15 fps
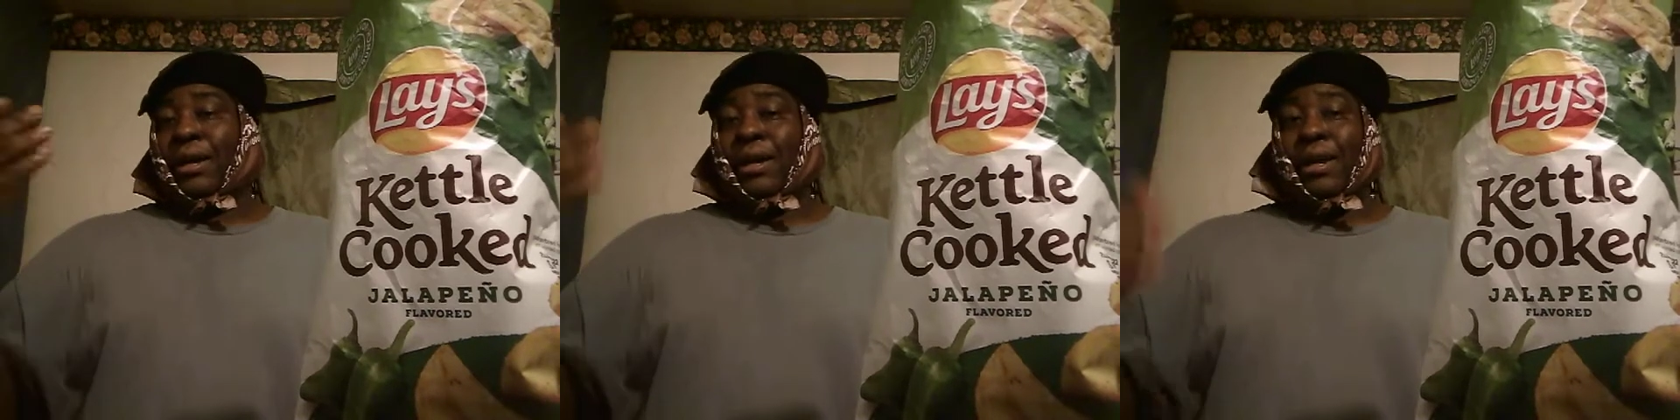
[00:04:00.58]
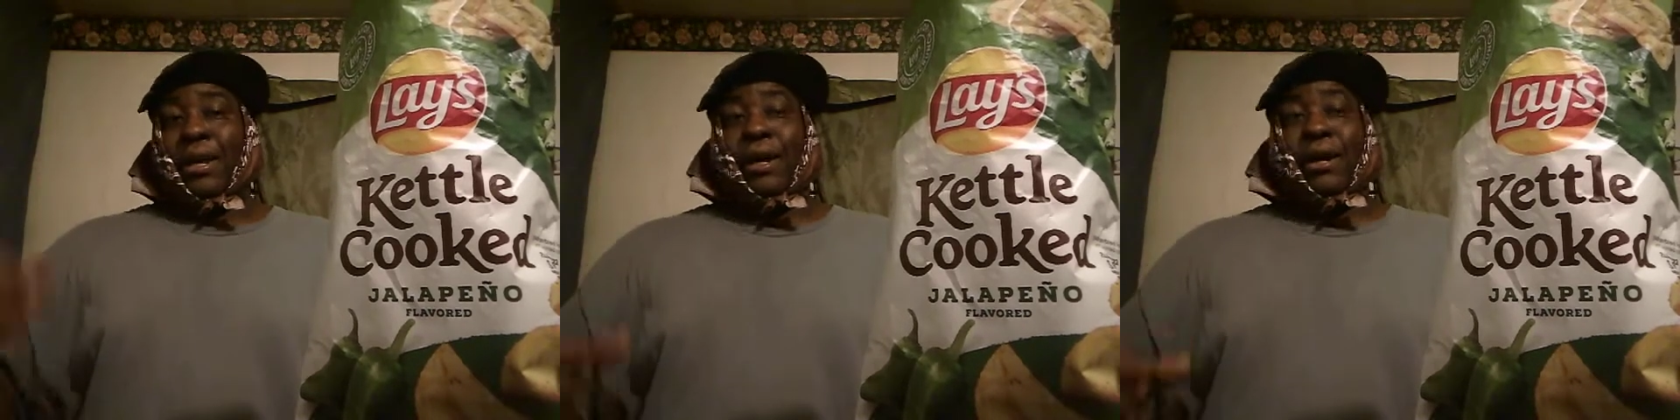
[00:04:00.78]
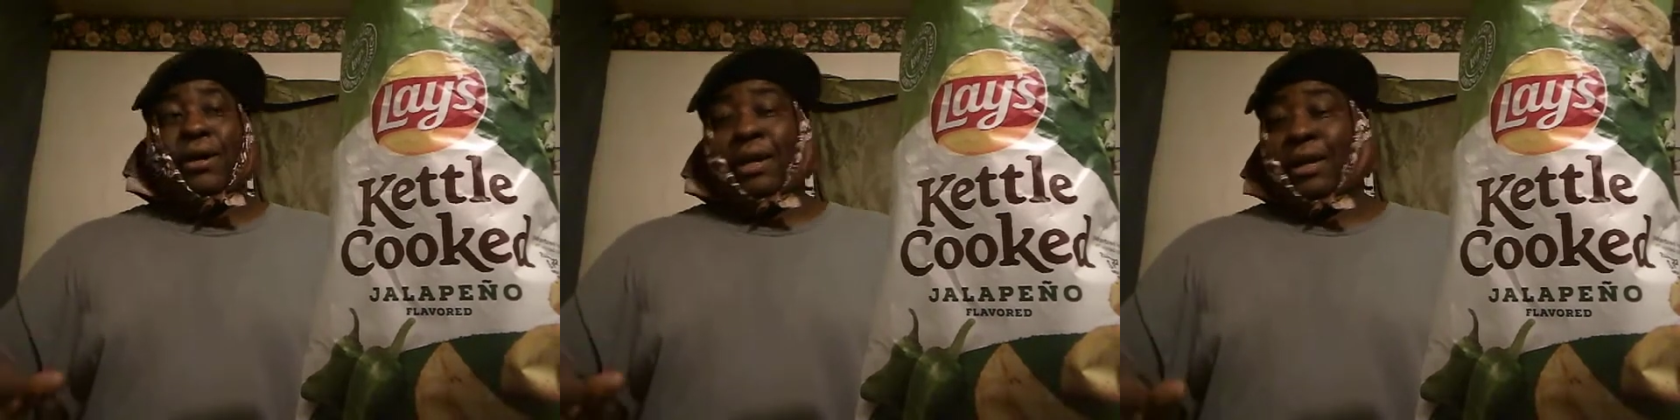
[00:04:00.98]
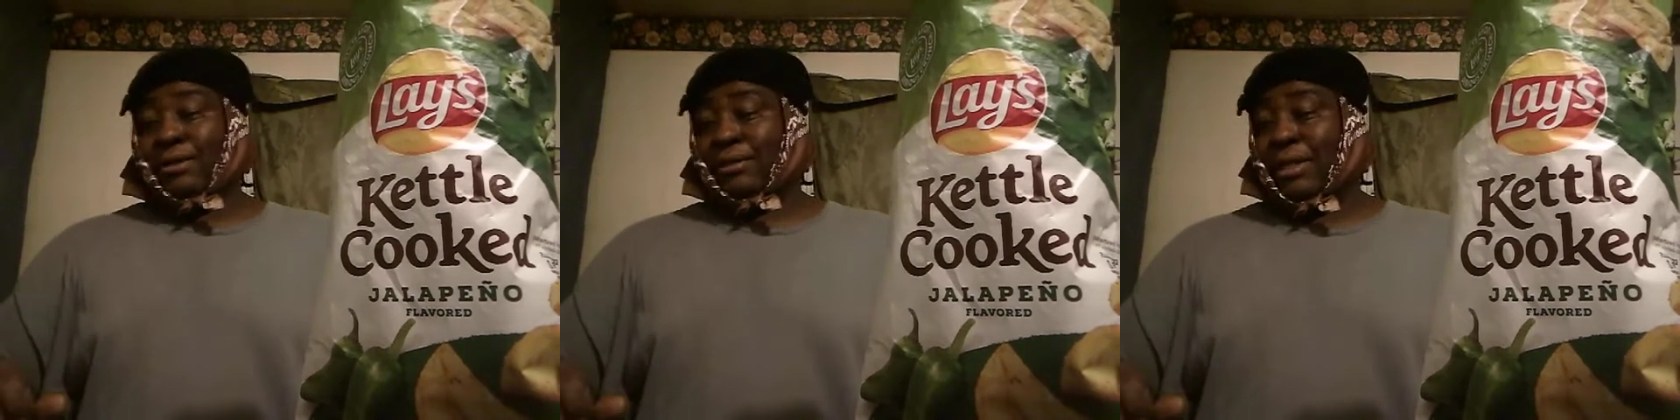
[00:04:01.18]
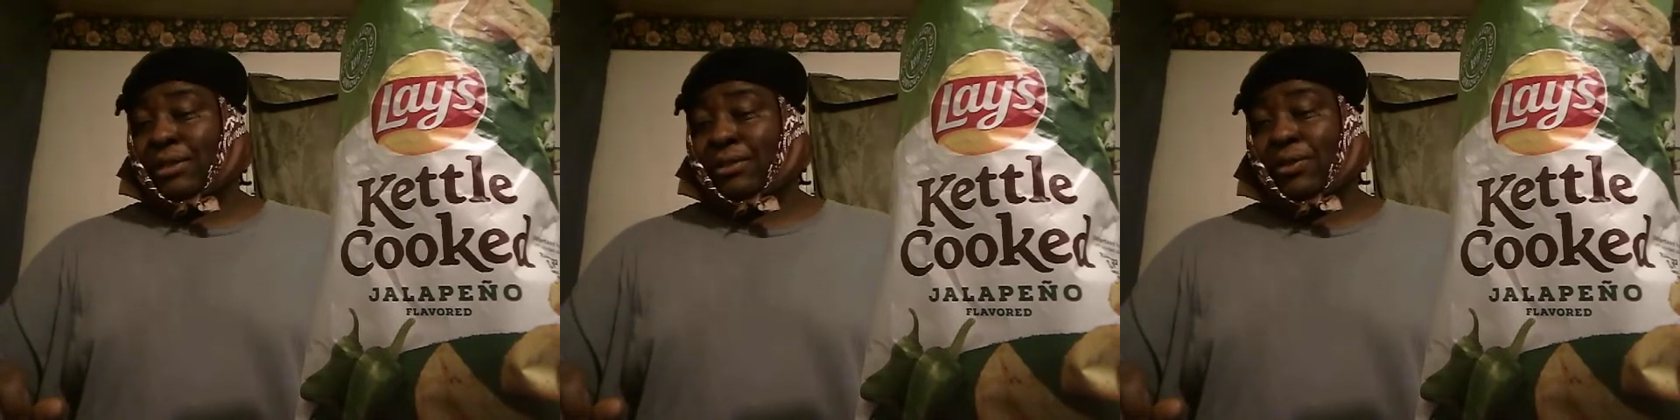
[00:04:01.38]
And uh, y'all
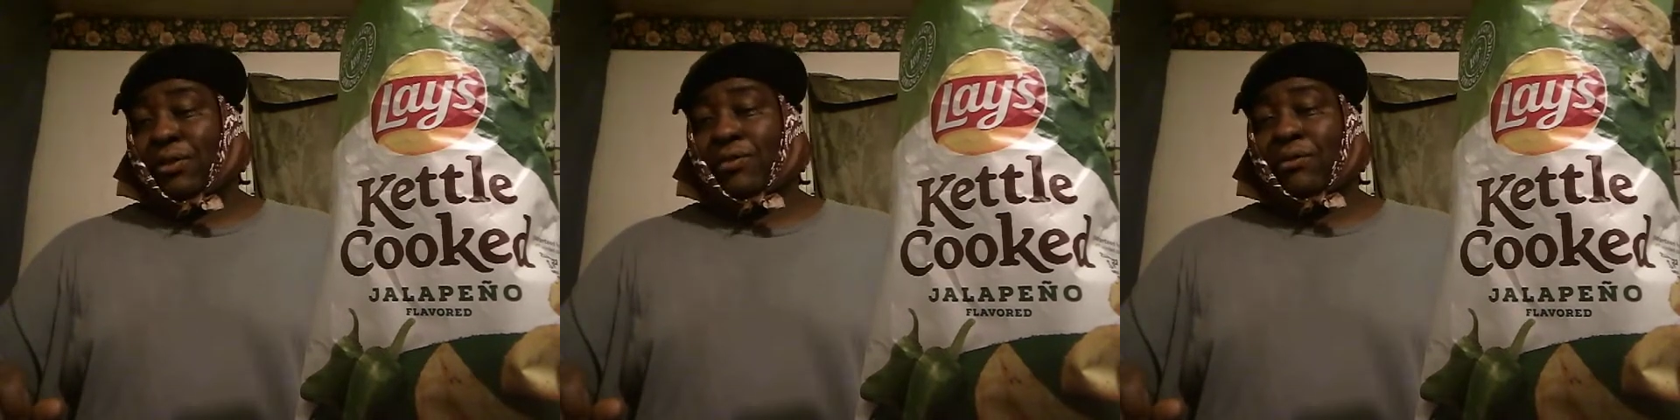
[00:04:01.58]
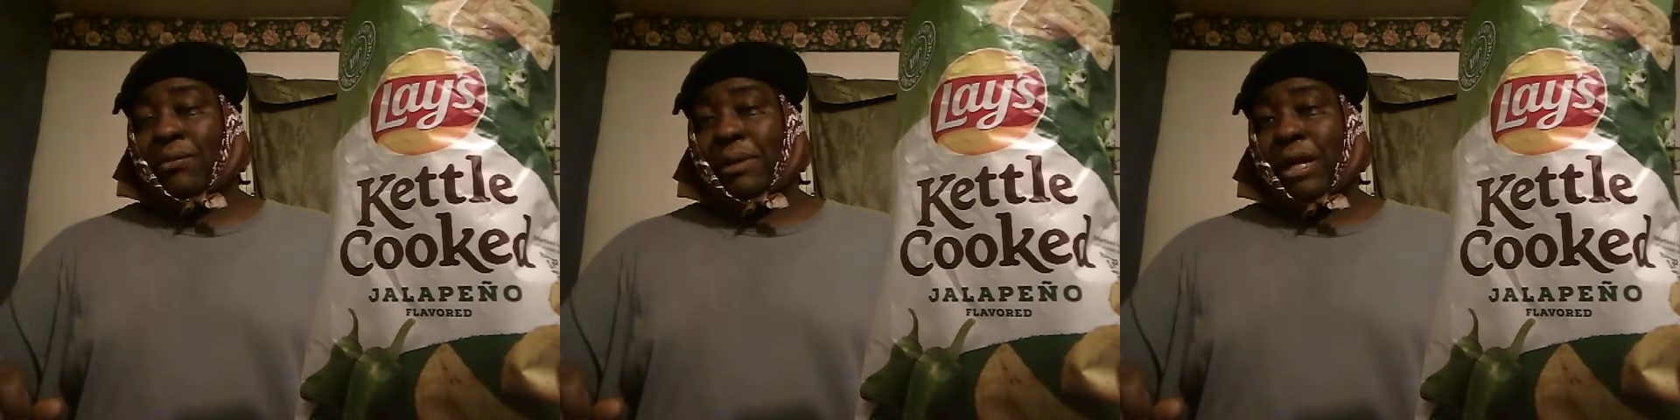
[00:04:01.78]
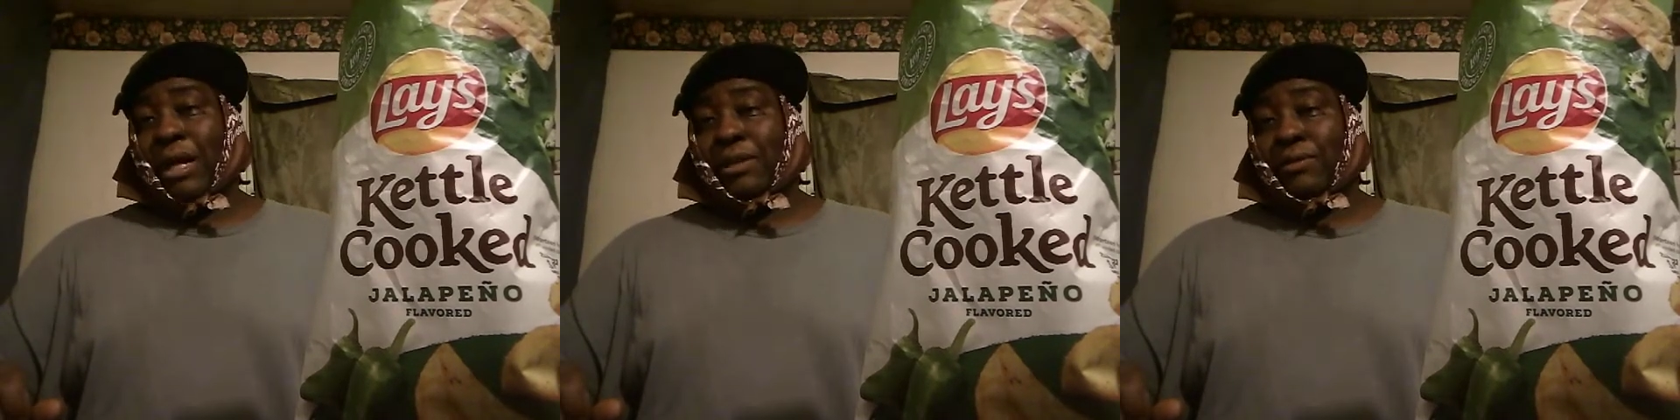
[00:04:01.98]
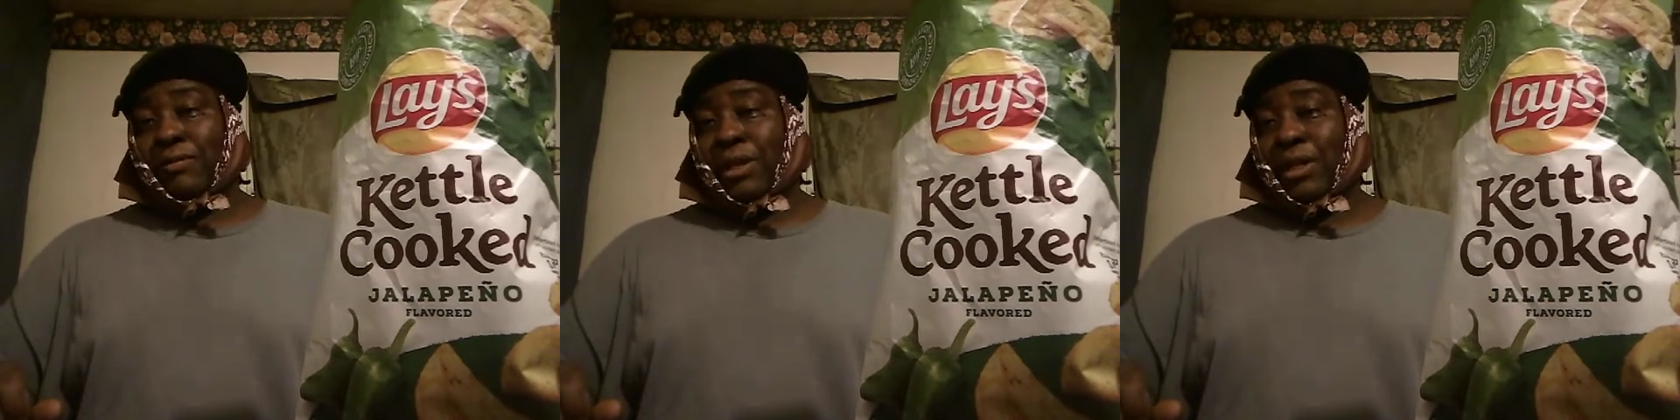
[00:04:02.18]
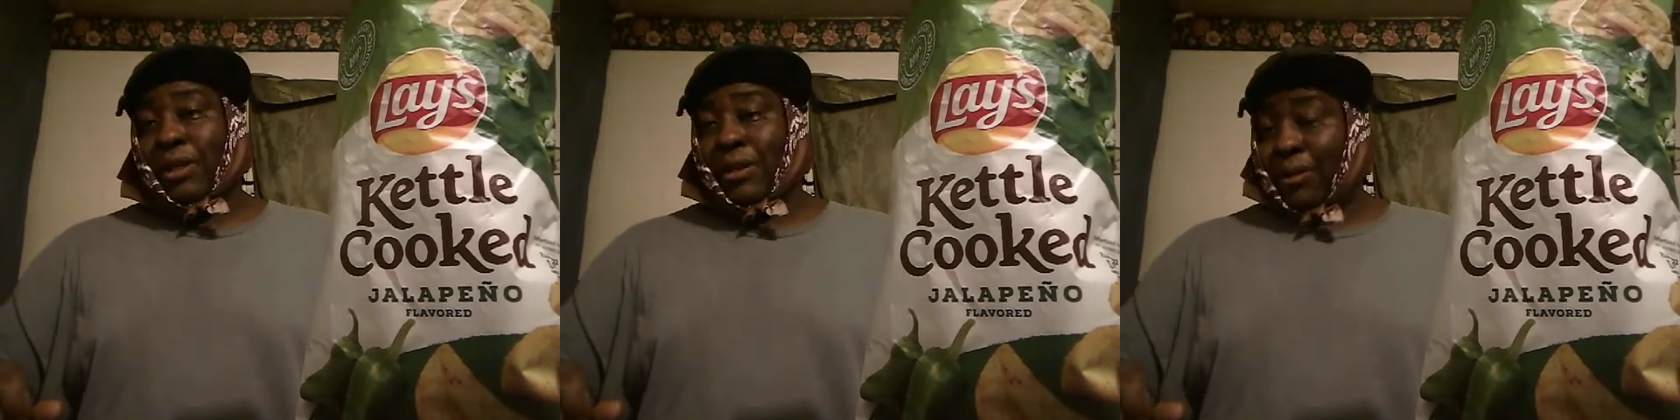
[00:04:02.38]
stay tuned for my next
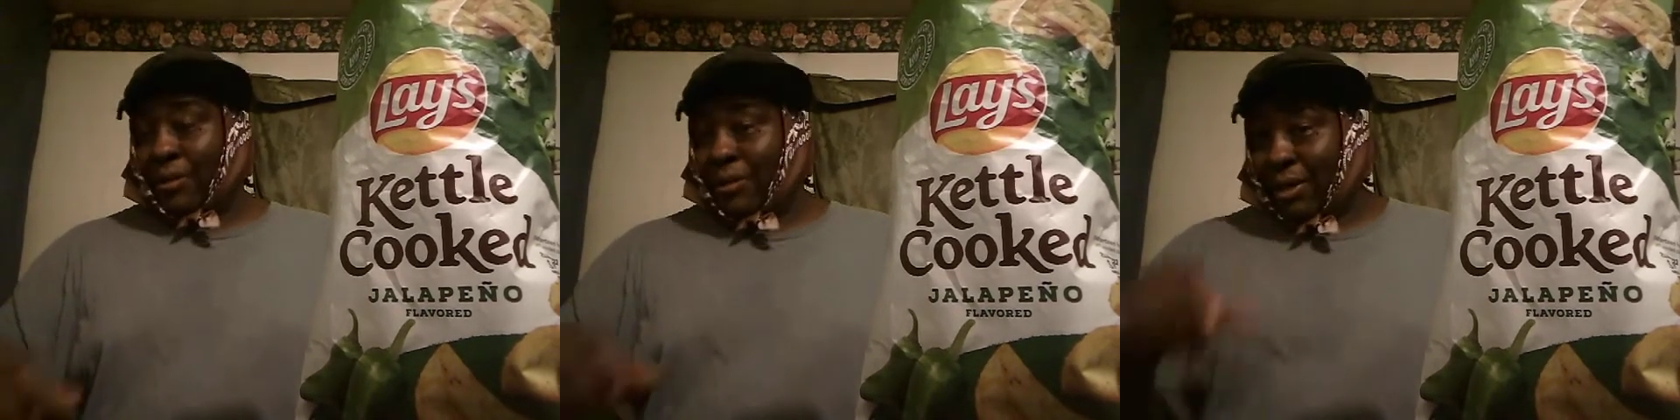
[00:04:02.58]
video.